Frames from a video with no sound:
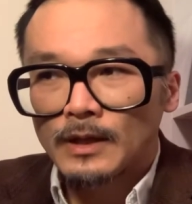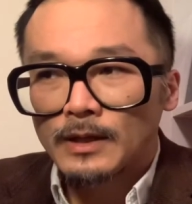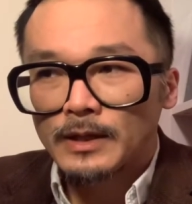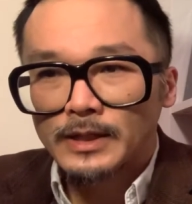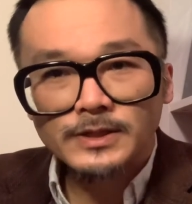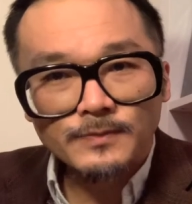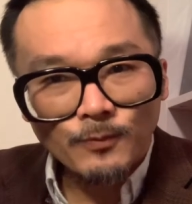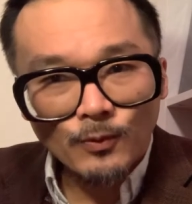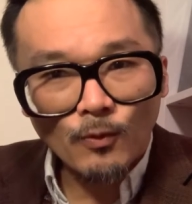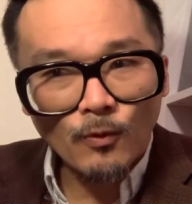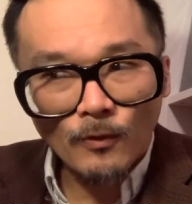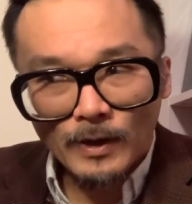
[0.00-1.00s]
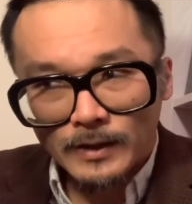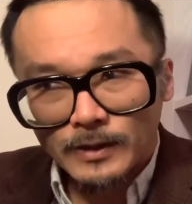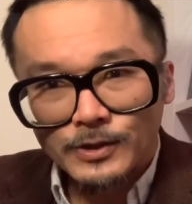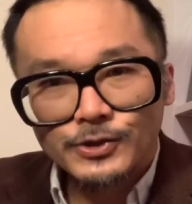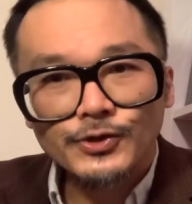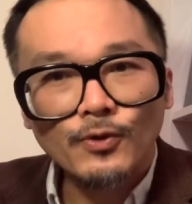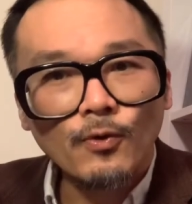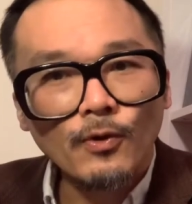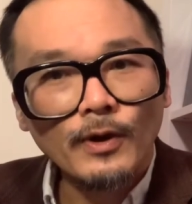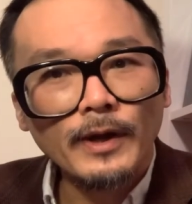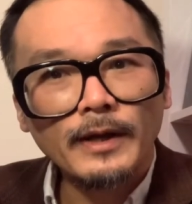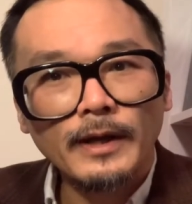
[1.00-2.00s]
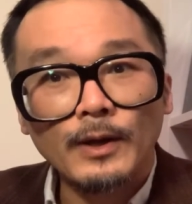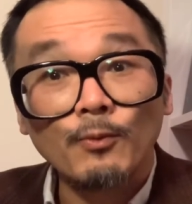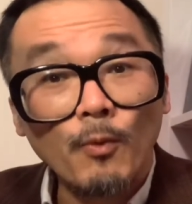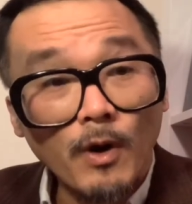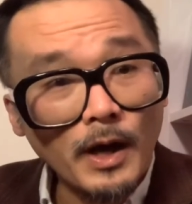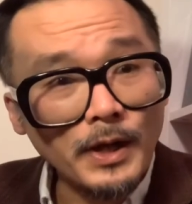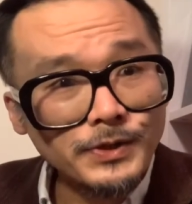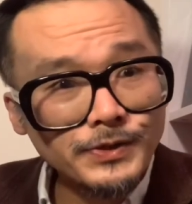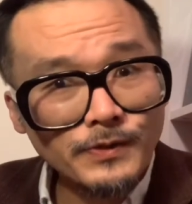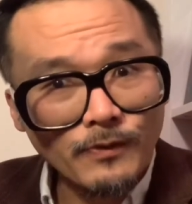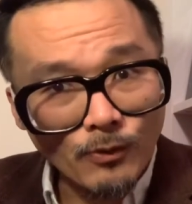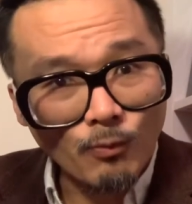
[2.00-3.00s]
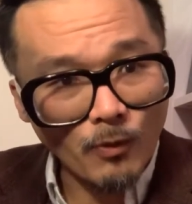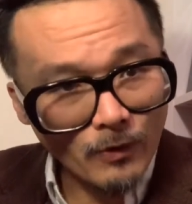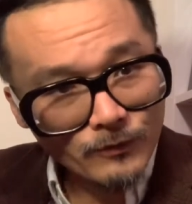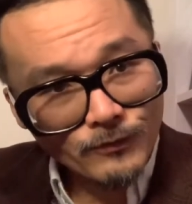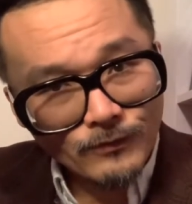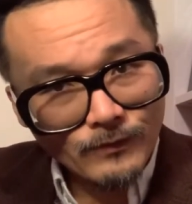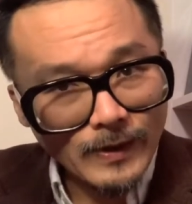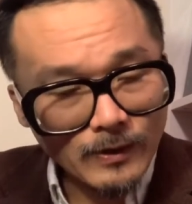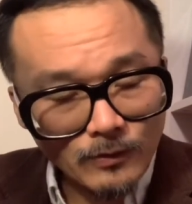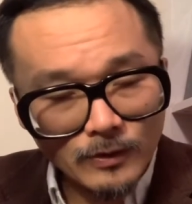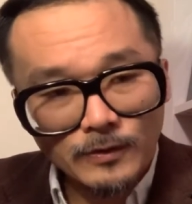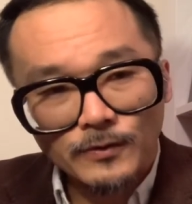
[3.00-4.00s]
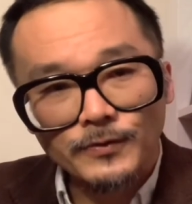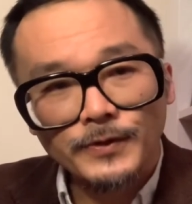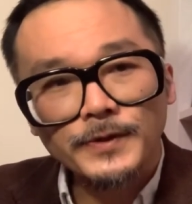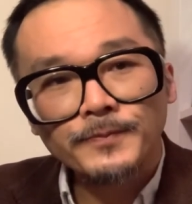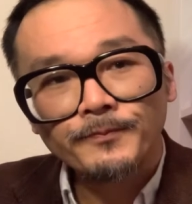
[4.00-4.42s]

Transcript: explore and enjoy and watch the works that are included.